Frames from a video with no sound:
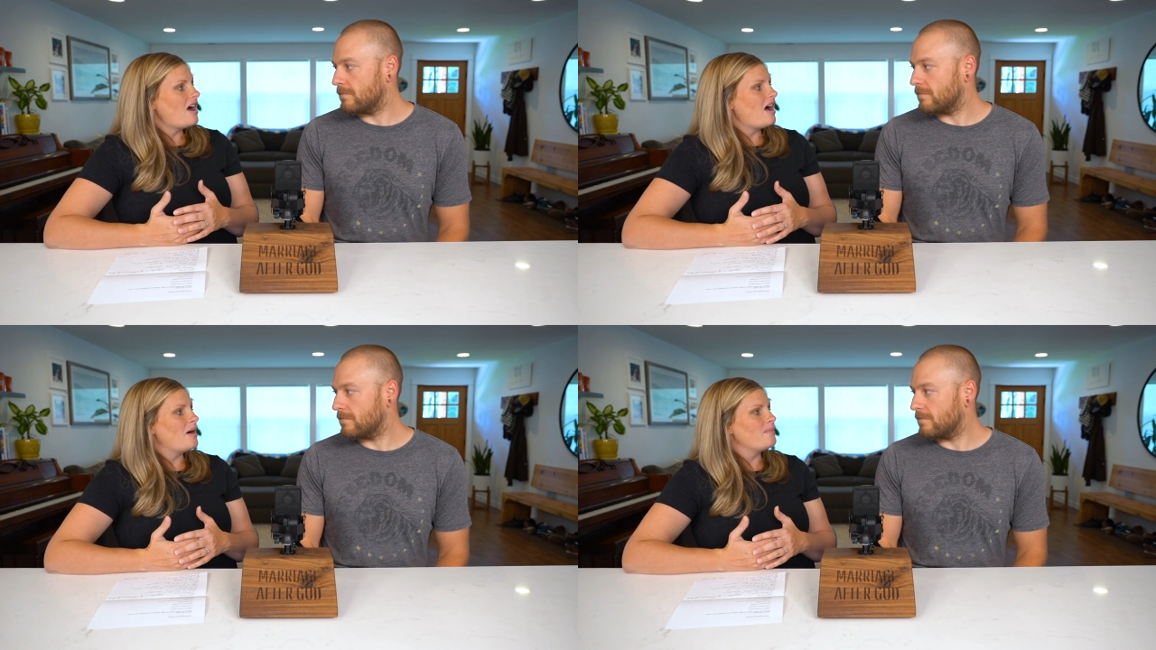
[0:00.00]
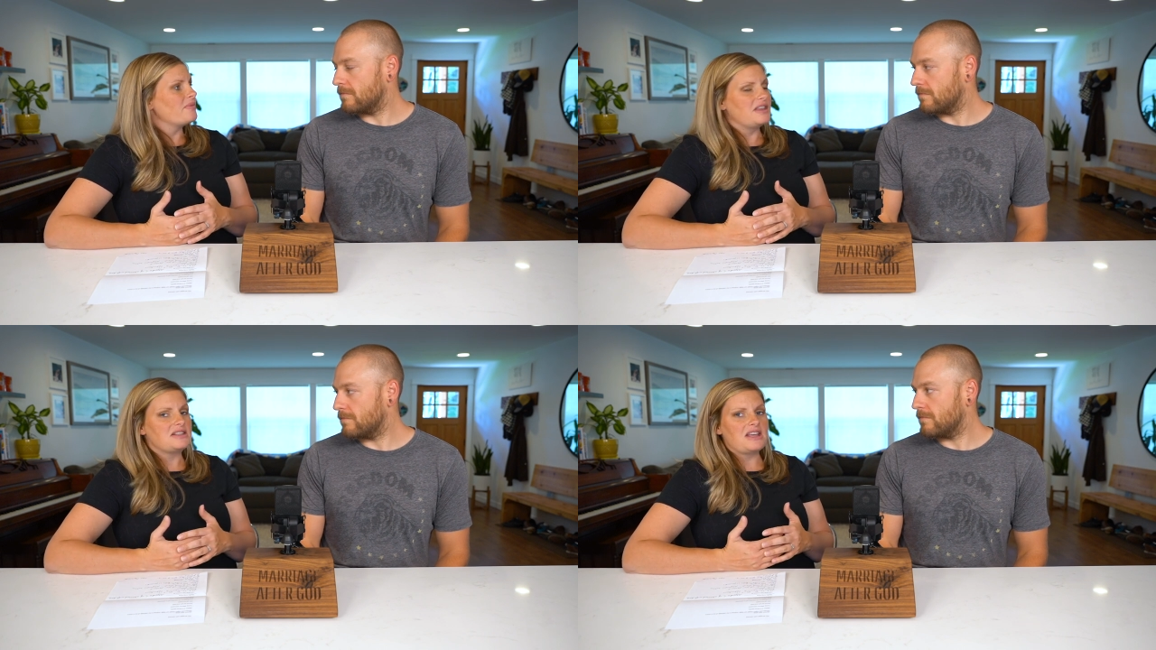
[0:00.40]
Speaker 1: um,
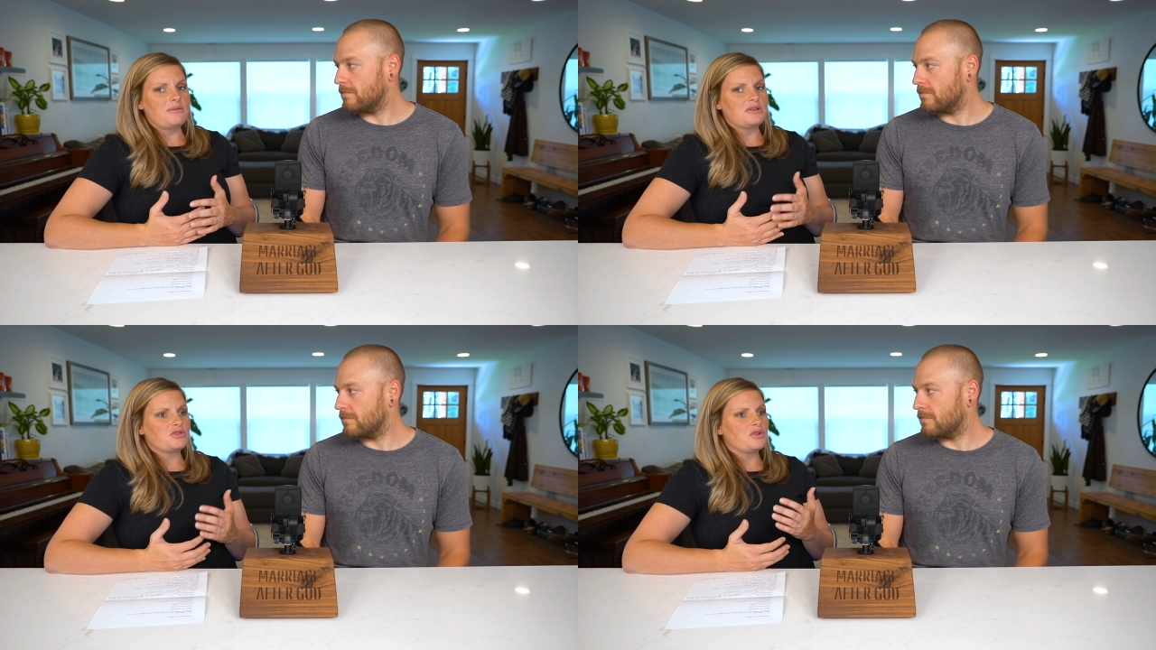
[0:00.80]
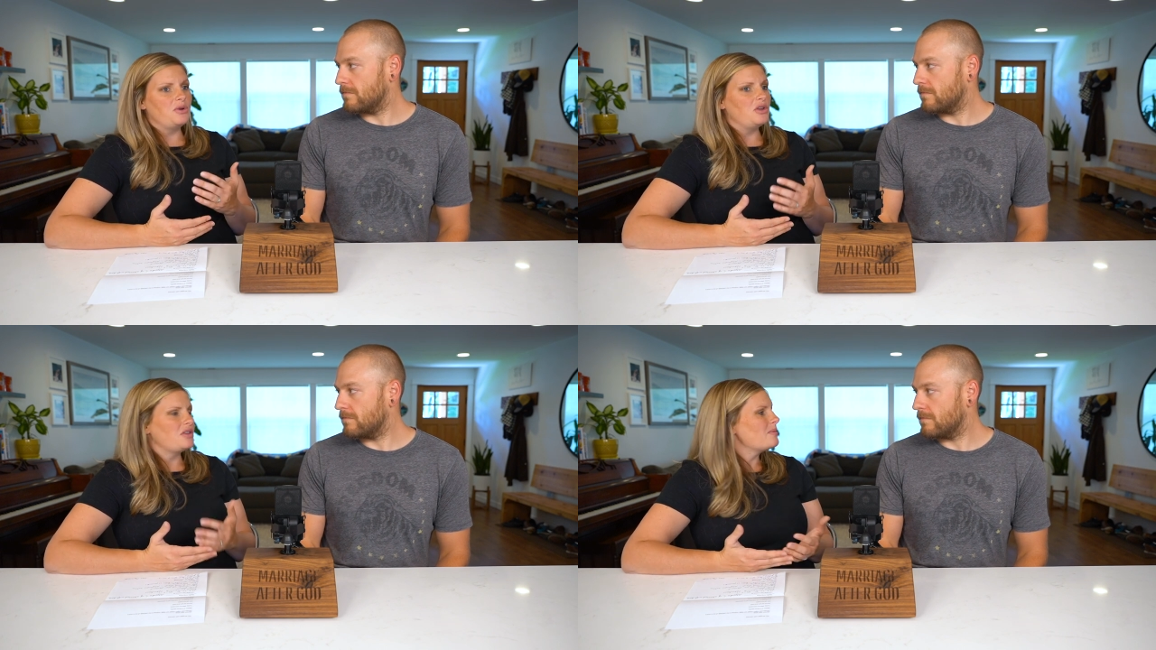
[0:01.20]
the same is true when you
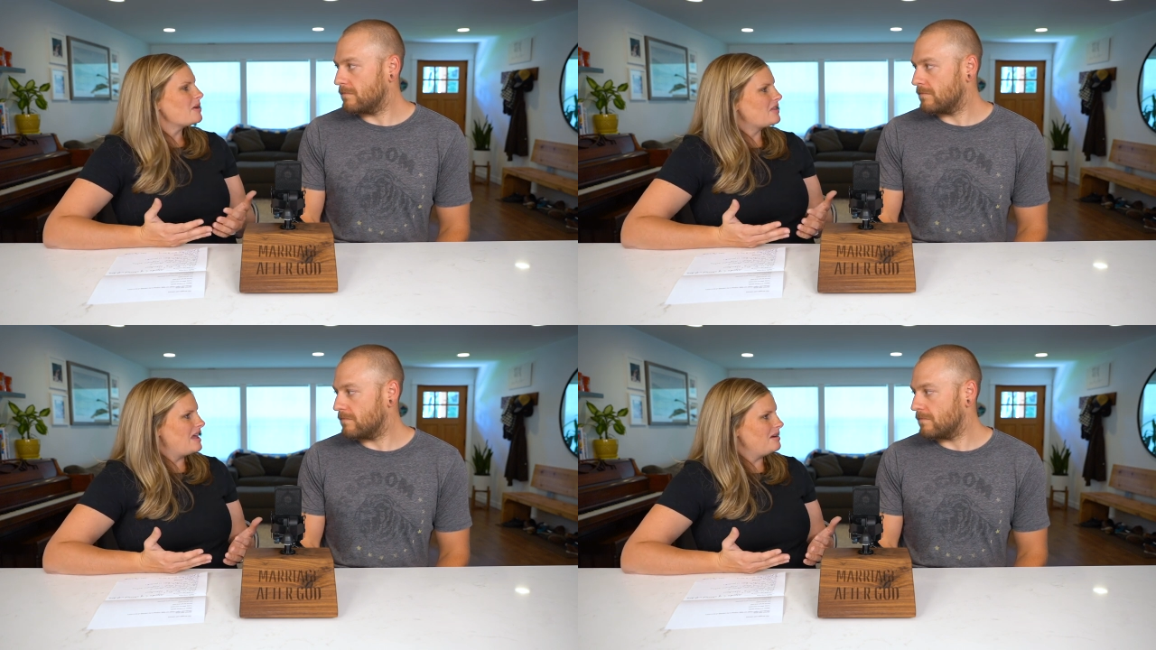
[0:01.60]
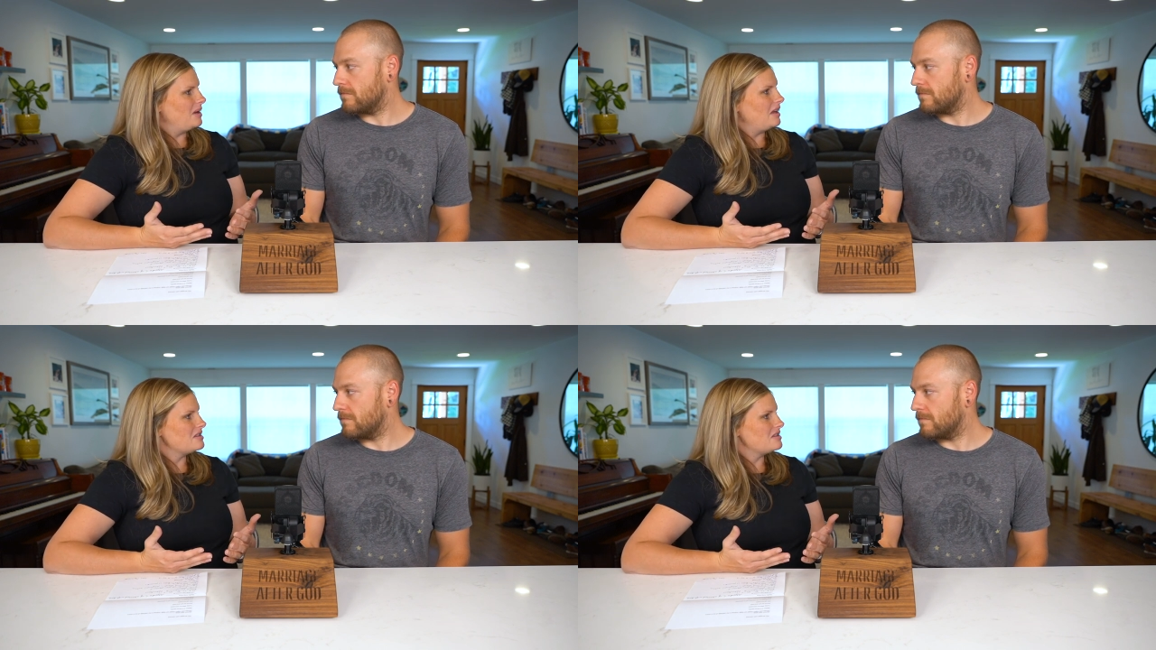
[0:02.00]
think about the enemy